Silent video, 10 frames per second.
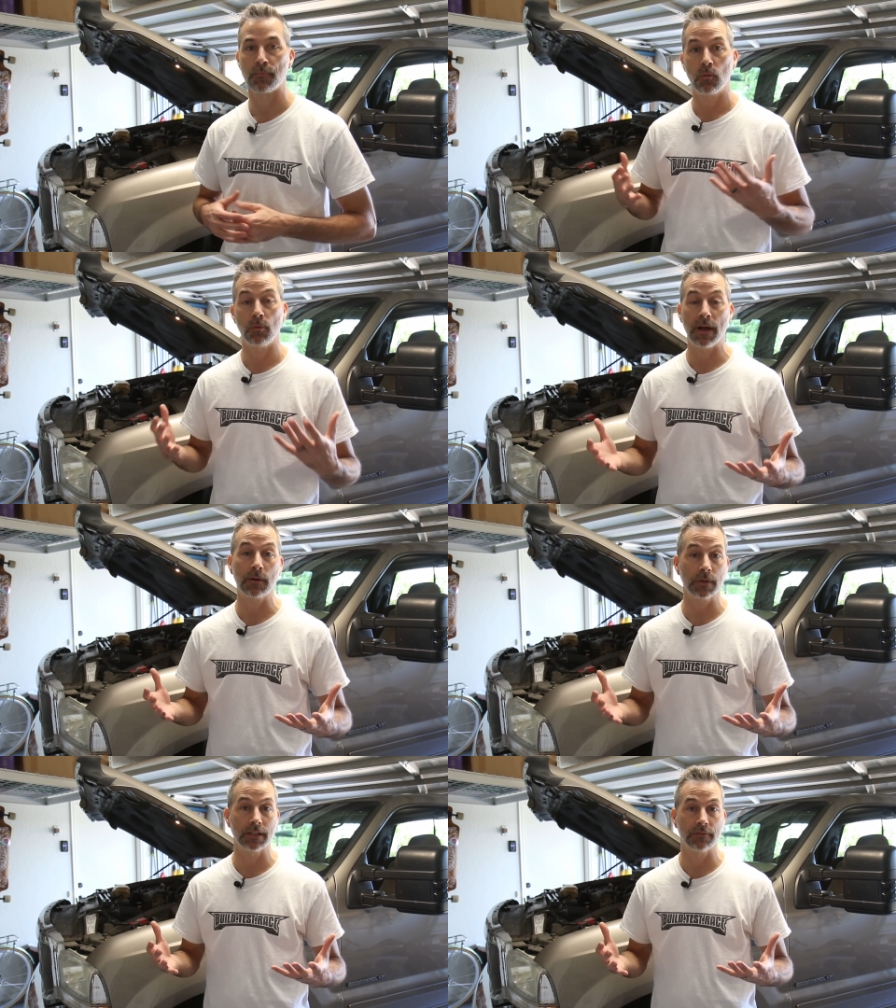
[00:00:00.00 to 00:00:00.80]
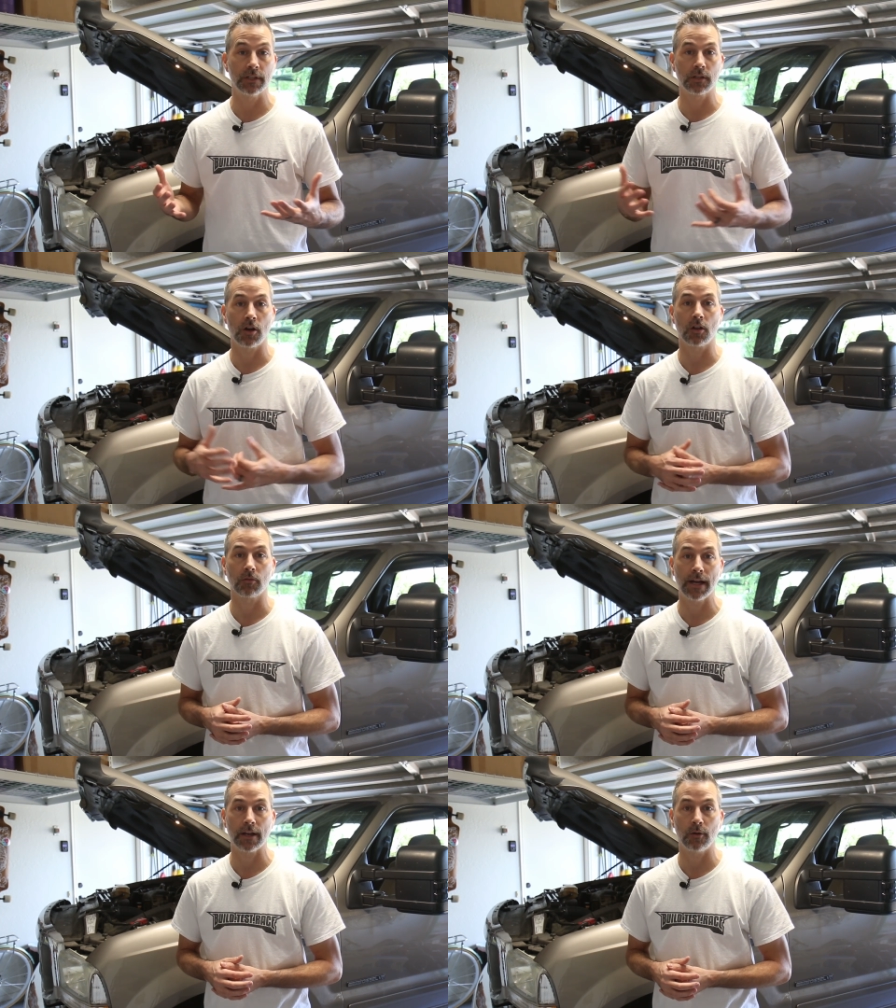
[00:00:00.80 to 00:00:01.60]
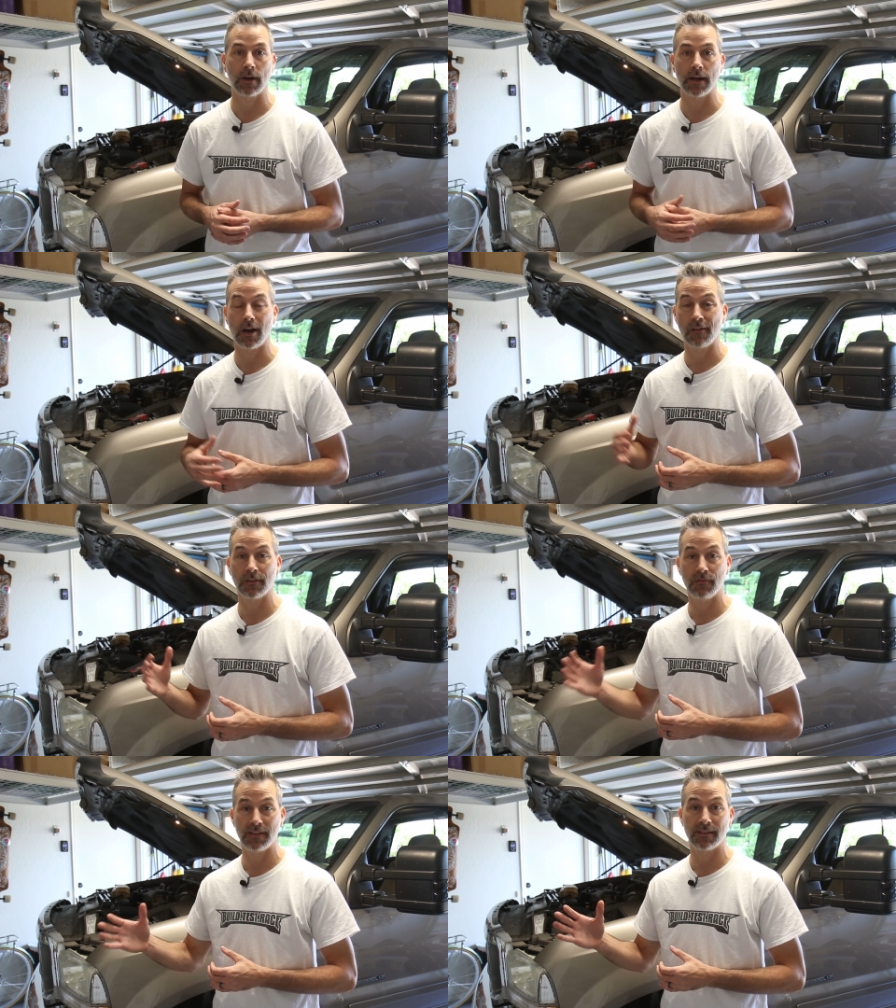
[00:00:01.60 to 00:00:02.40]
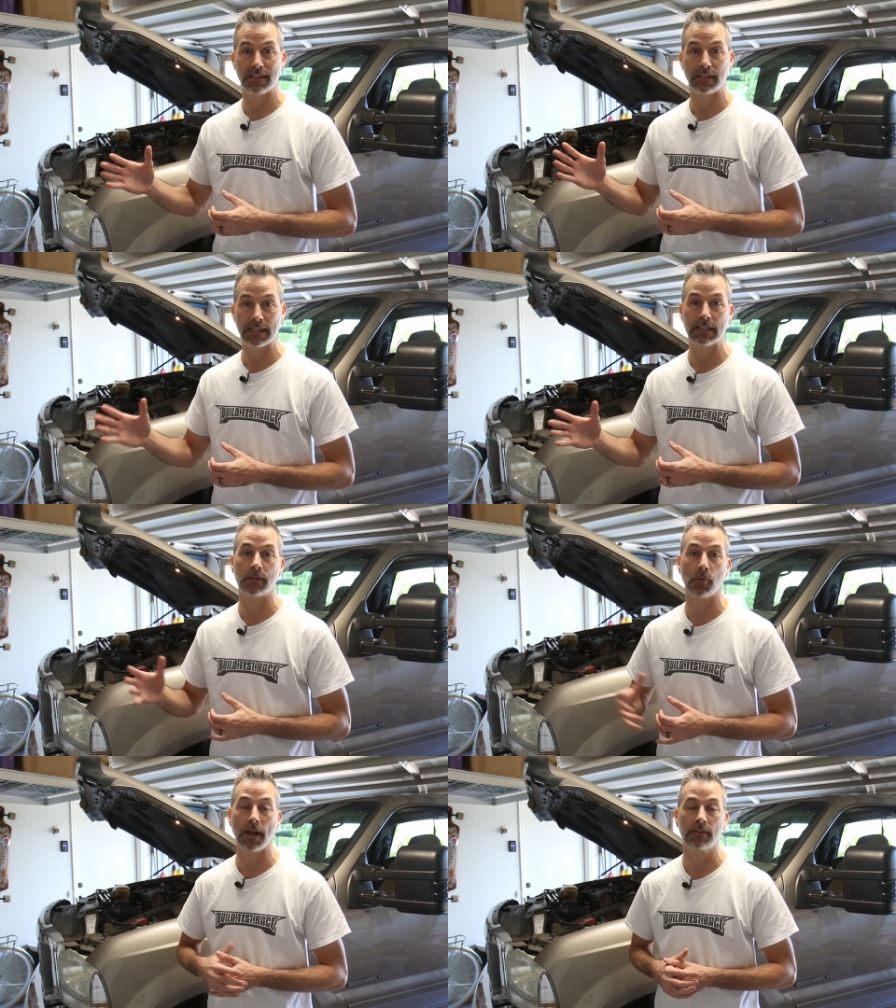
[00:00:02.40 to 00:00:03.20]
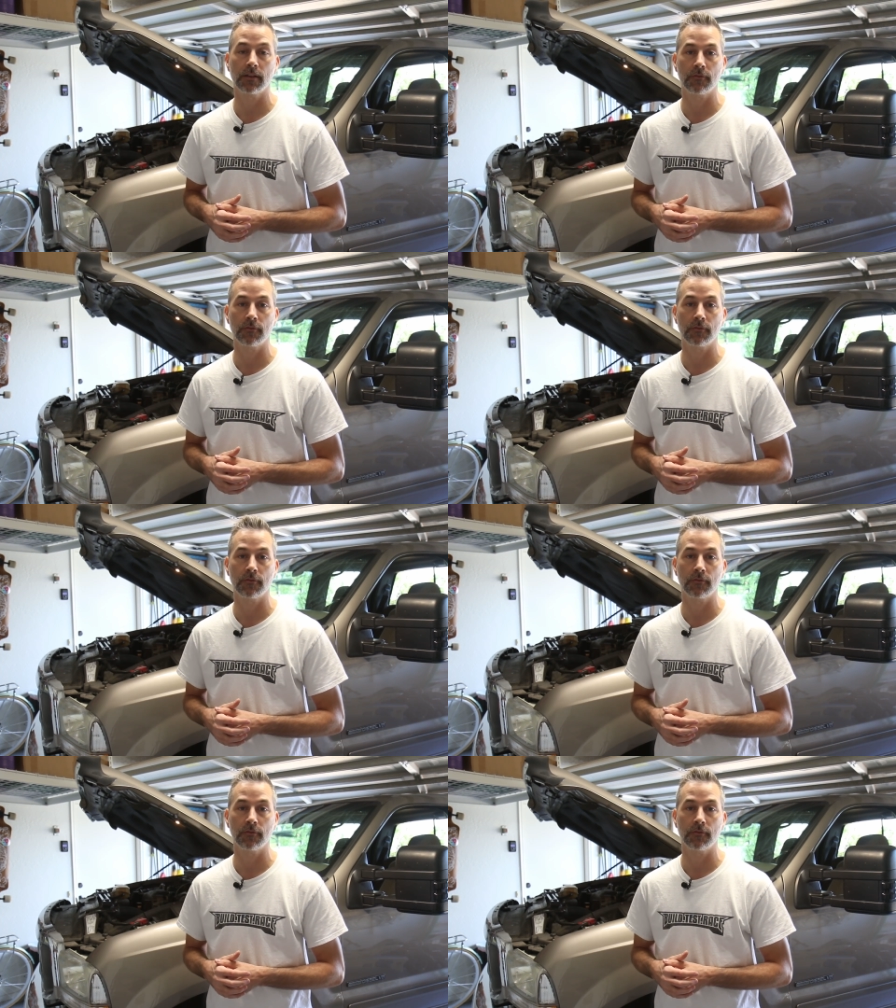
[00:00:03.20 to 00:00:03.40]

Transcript: Well, back when I lived in Colorado, I often visited Lincoln, Nebraska